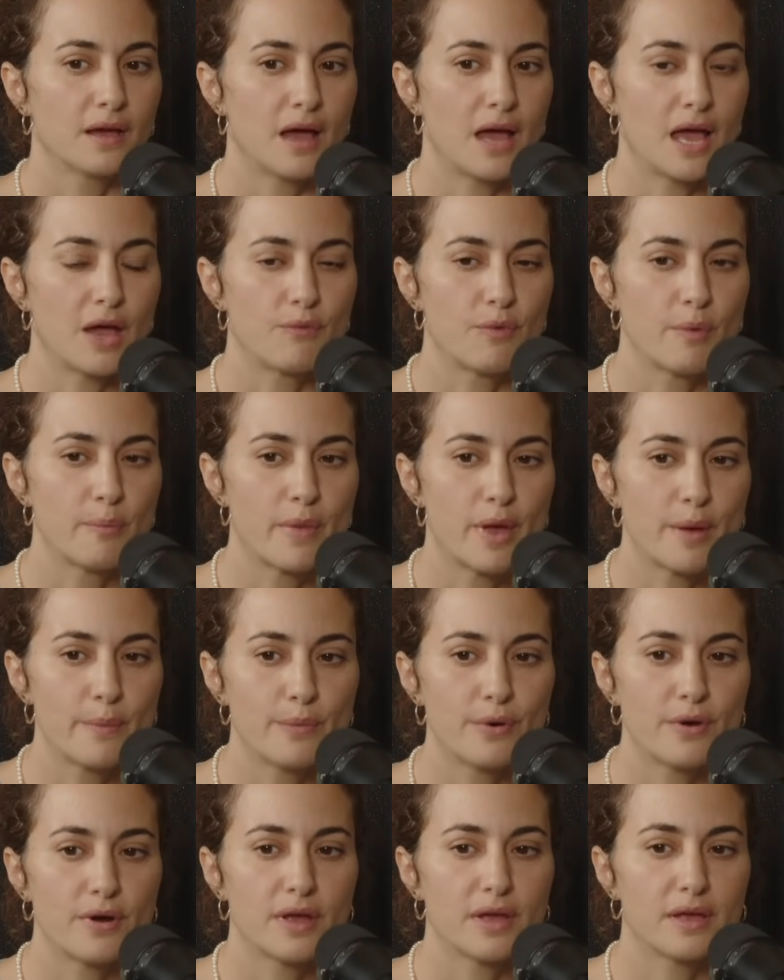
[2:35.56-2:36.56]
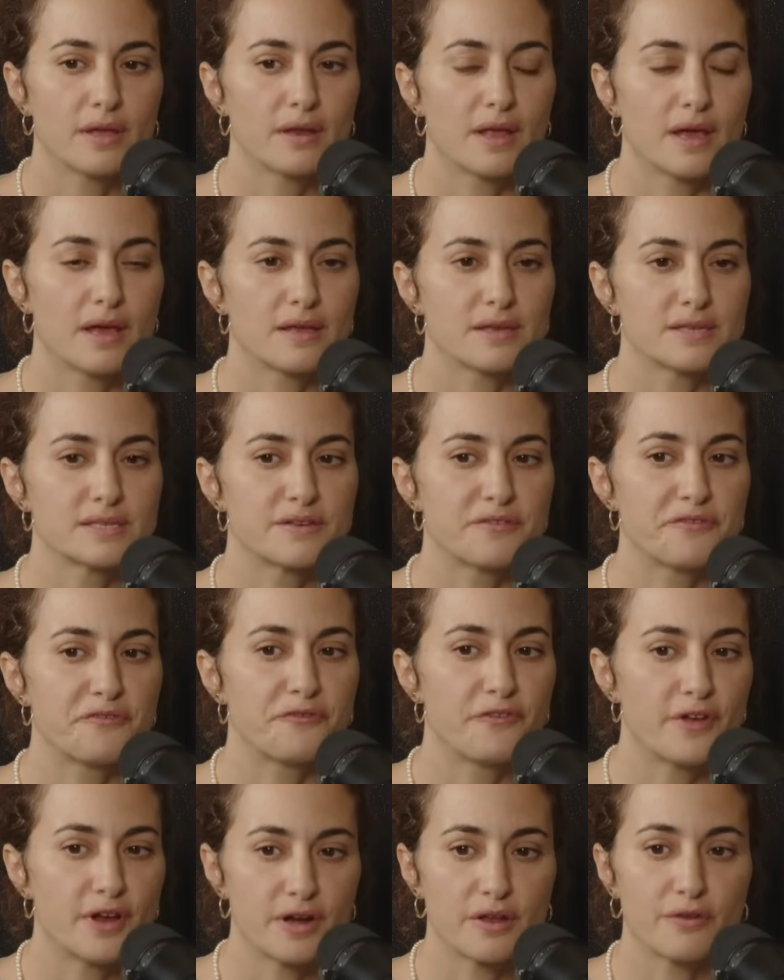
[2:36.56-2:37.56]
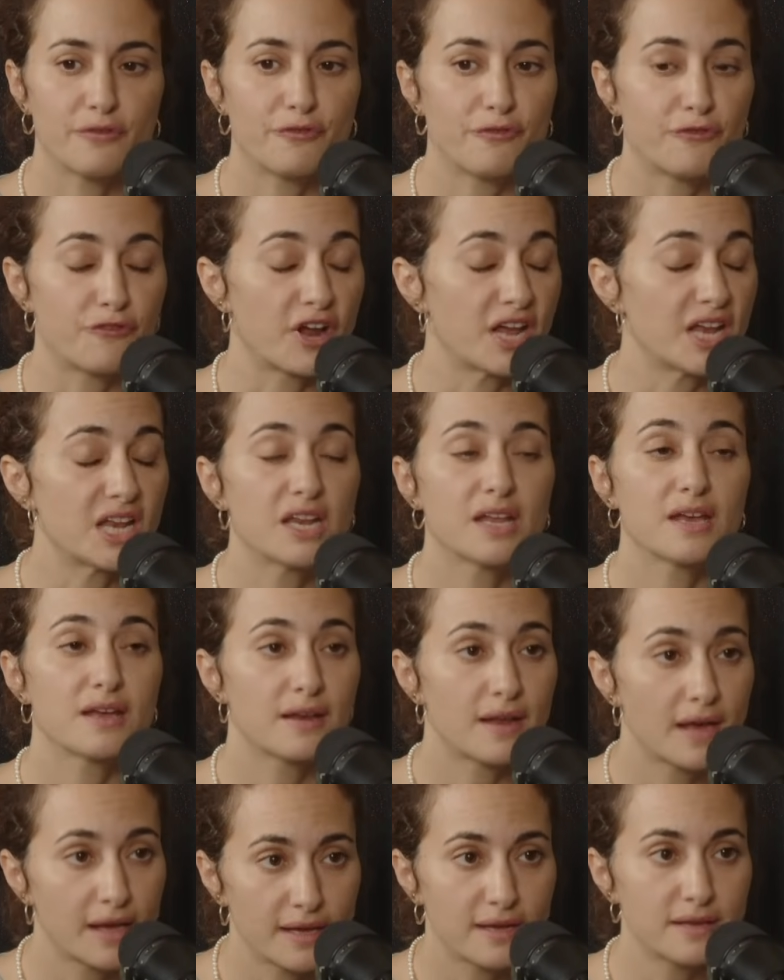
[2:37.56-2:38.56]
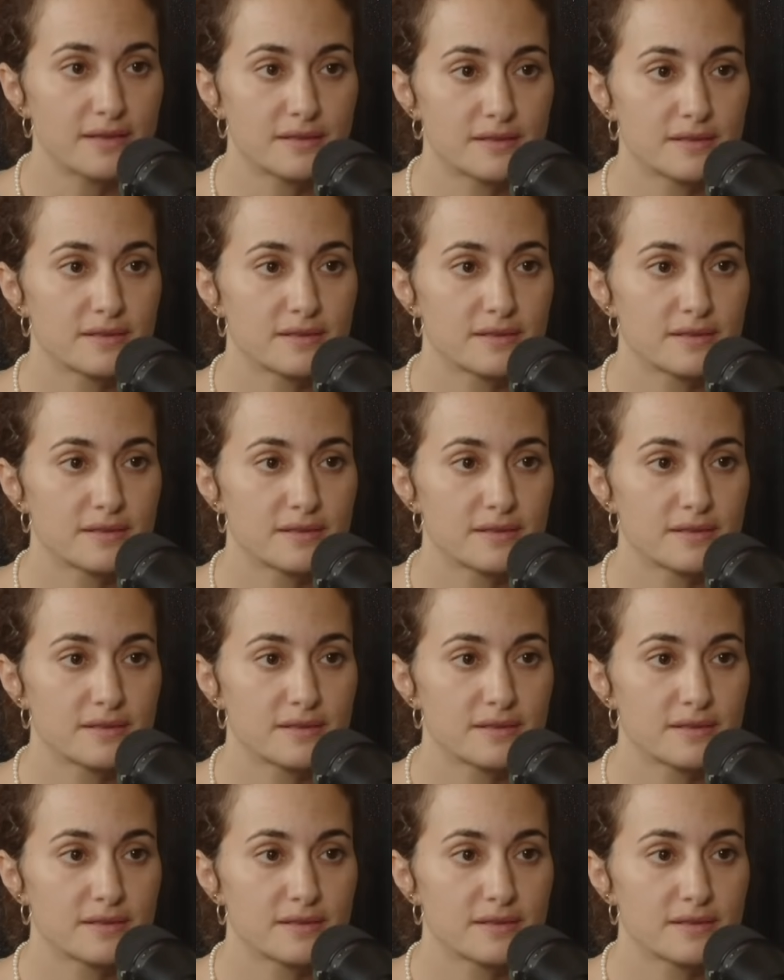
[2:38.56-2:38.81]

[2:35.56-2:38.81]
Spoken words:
remember it as a very frightening night